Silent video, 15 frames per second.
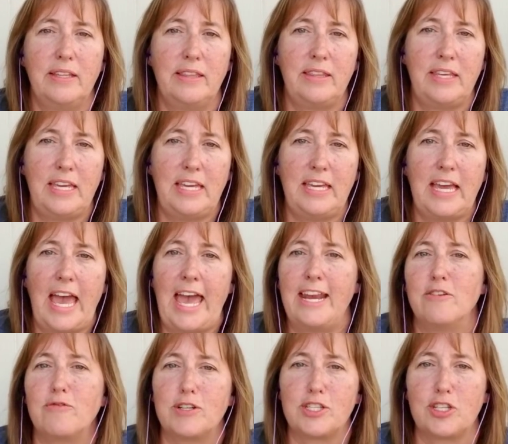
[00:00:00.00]
the
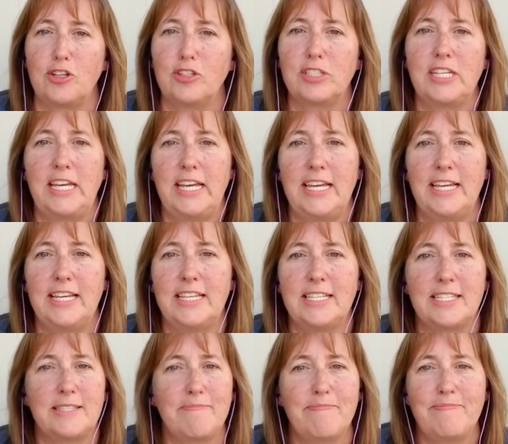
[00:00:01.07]
end result
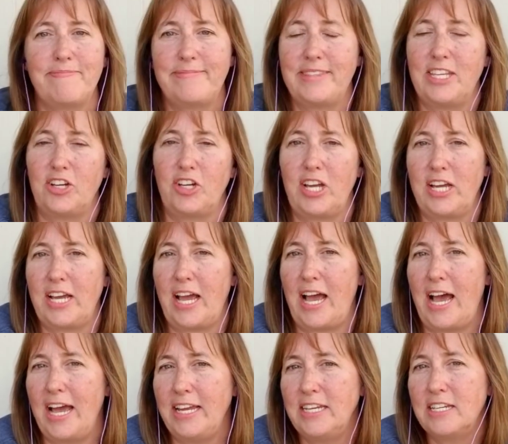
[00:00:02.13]
is they're
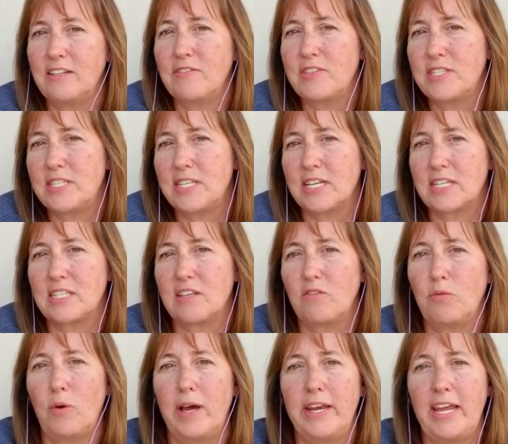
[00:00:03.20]
kind of 6
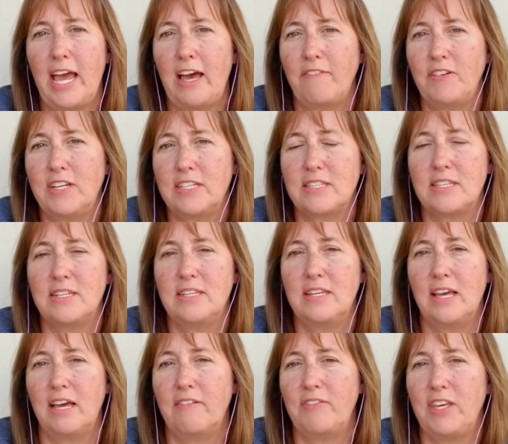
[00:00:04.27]
of one, half
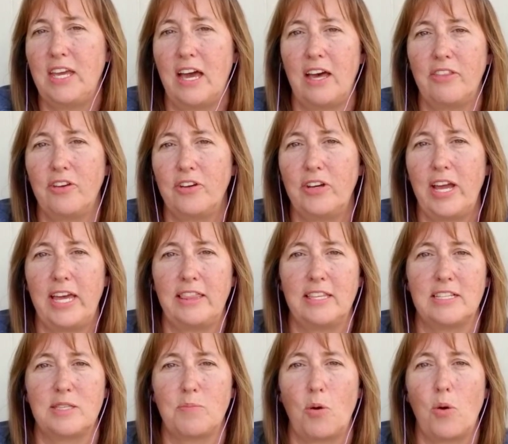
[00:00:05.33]
dozen of the other at
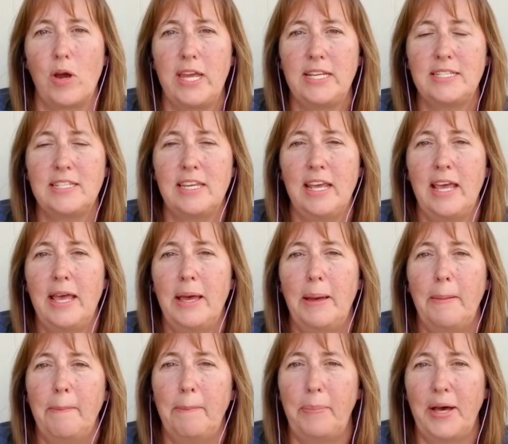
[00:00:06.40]
this point,
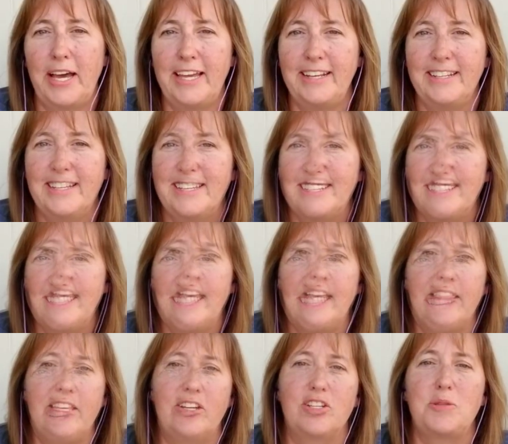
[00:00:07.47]
but
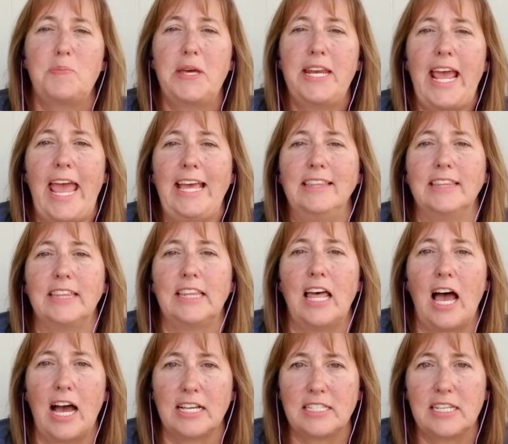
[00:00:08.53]
there's been a
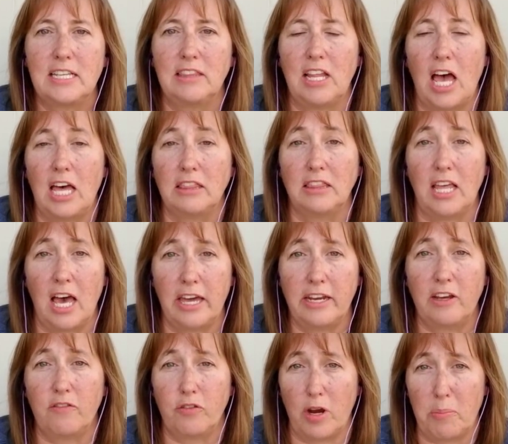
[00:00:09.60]
lot
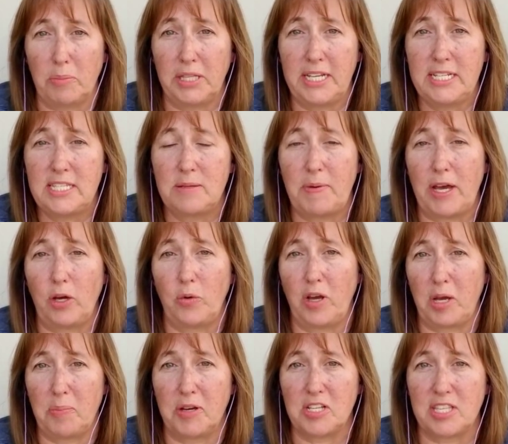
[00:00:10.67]
of rumblings about
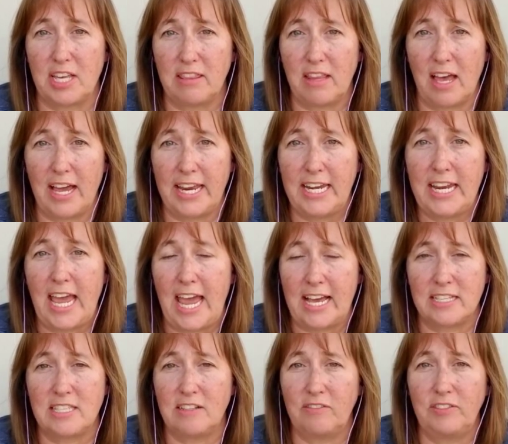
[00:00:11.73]
QuickBooks Online
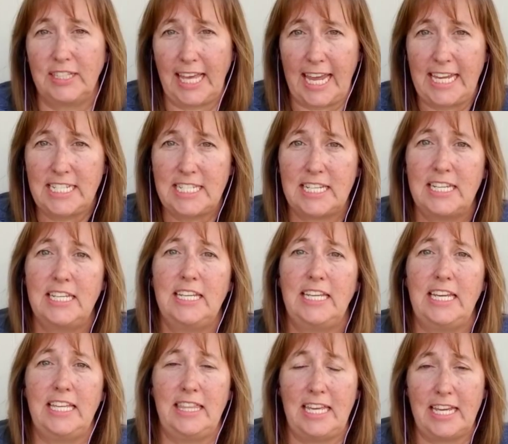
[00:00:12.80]
as of late
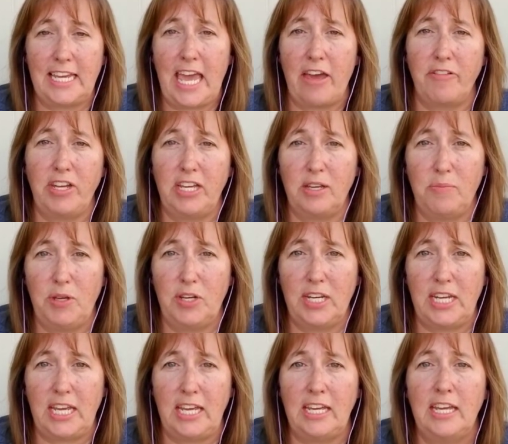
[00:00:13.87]
in the accounting
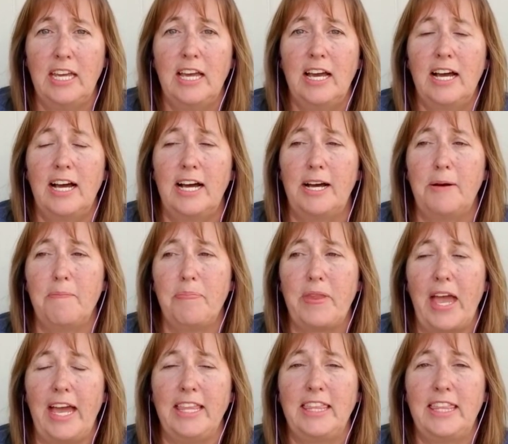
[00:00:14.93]
community.
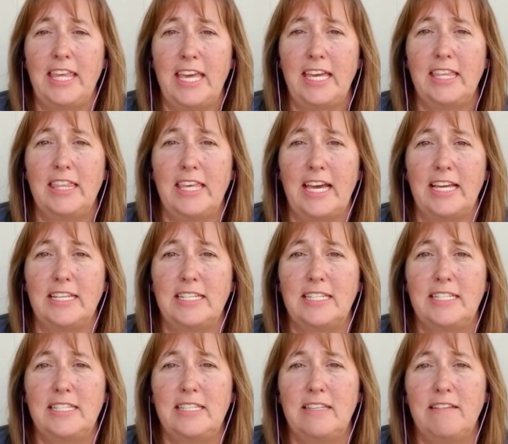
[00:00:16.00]
I think that
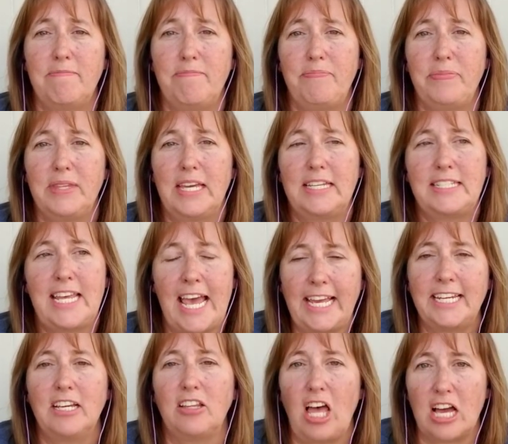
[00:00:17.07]

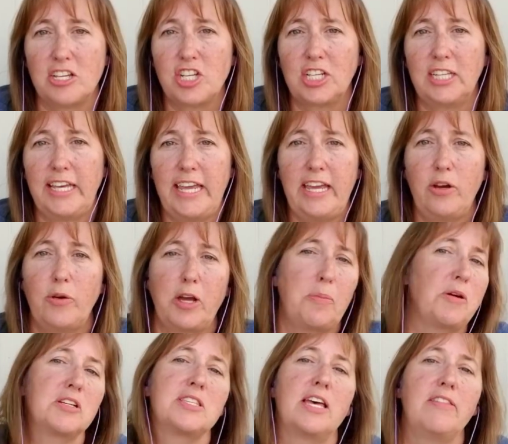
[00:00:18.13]
technologically,
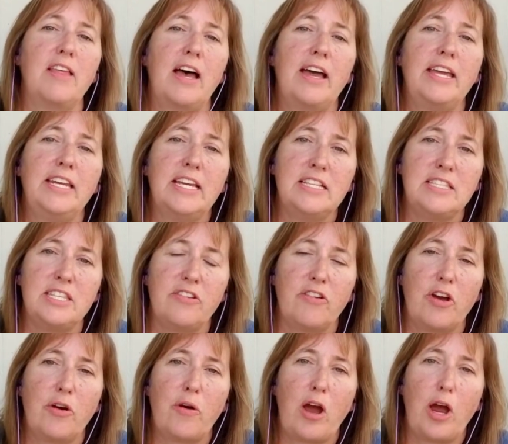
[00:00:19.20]
QuickBooks Online and
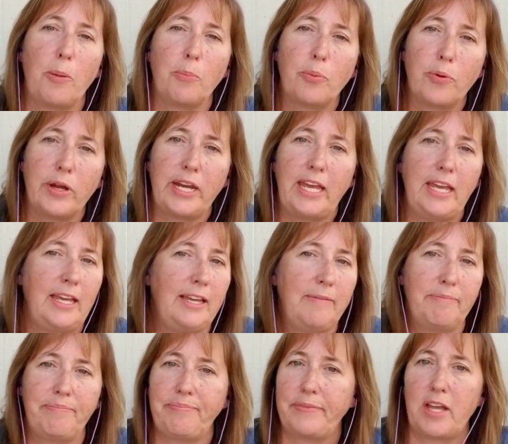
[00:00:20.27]
Xero are pretty
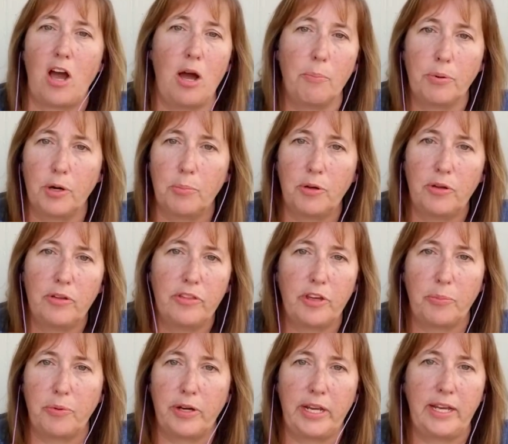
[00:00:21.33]
comparable.
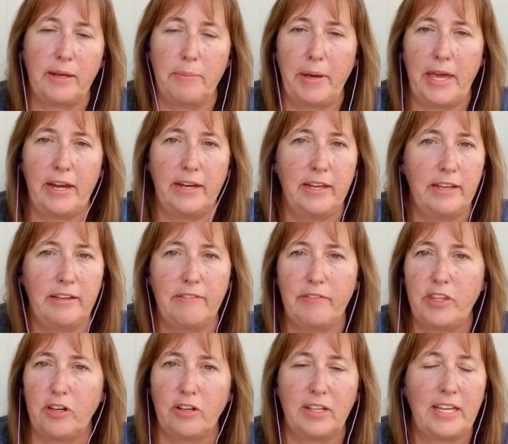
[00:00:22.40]
They're pretty competitive.
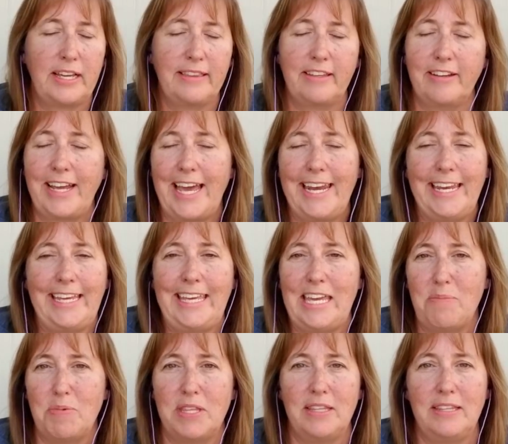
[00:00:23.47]
They're kind of
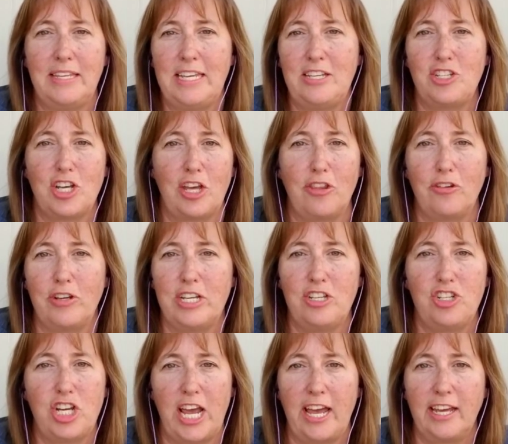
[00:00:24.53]
keeping each other in
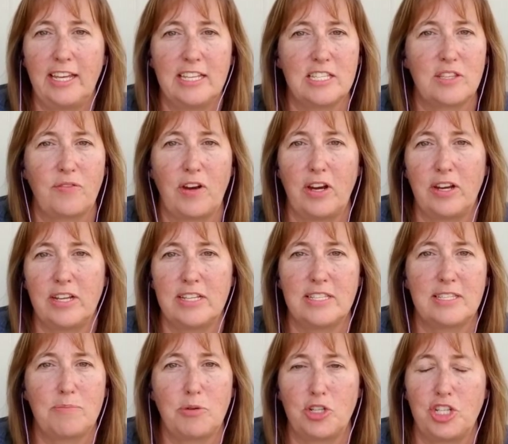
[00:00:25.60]
check as far
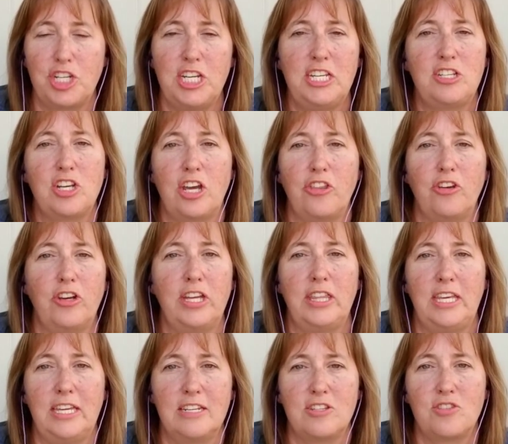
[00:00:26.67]
as pushing each other in
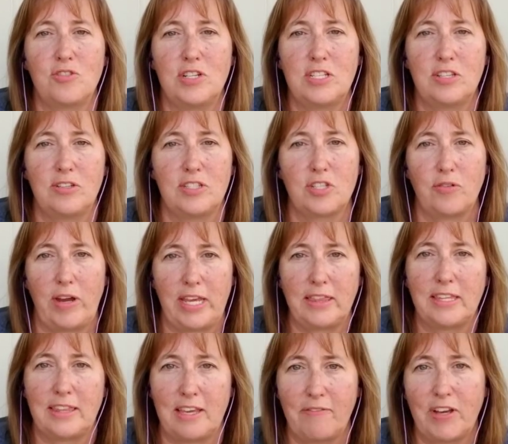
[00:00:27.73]
the industry. So it's great
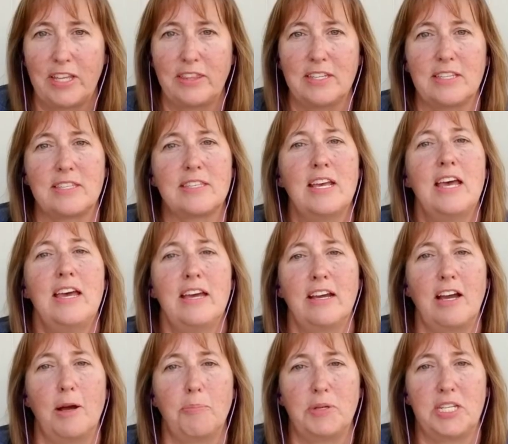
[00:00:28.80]
that they've got this
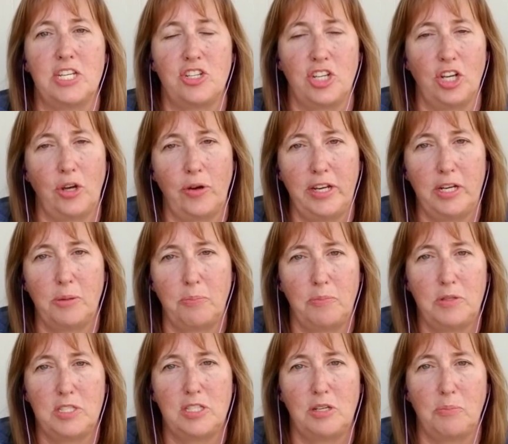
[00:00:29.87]
competition going
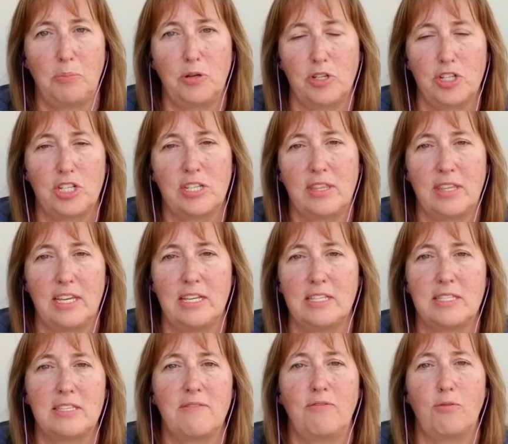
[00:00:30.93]
to push
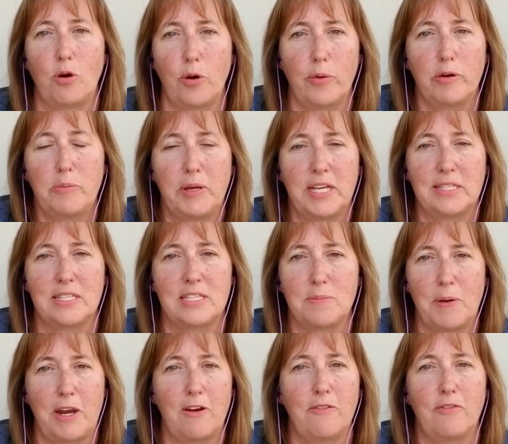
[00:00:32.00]
things forward, because it's
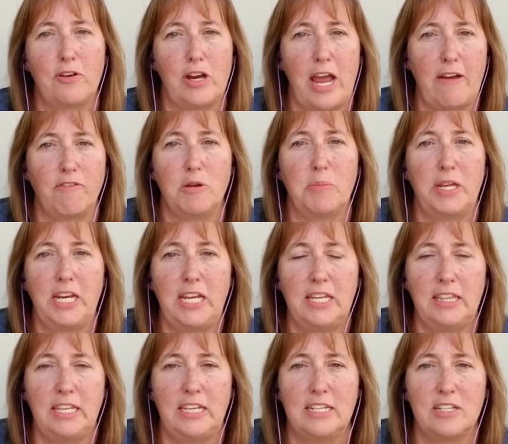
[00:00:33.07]
better for everybody
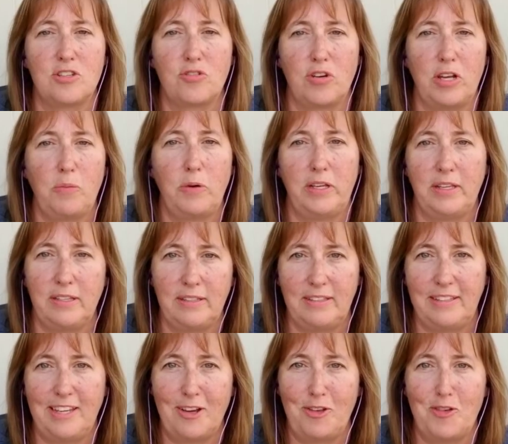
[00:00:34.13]
in the industry when
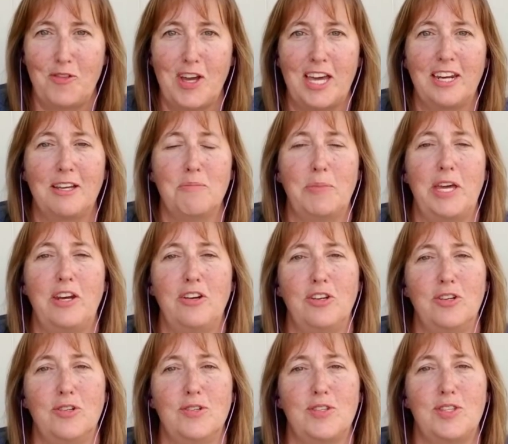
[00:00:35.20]
you've got a
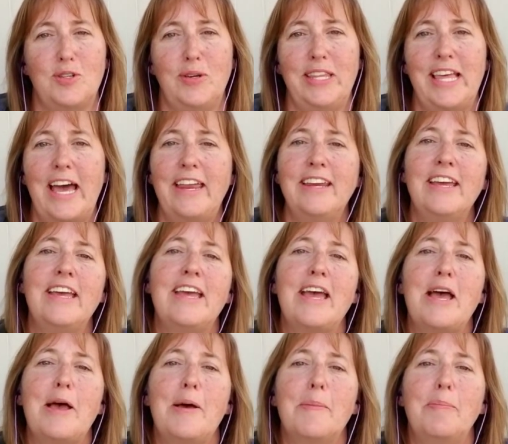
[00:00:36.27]
competitor who's doing that.
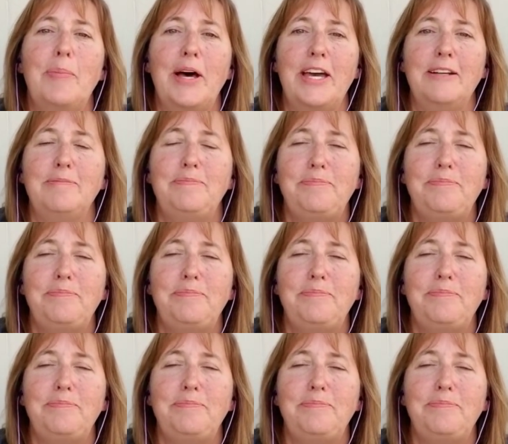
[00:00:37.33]
But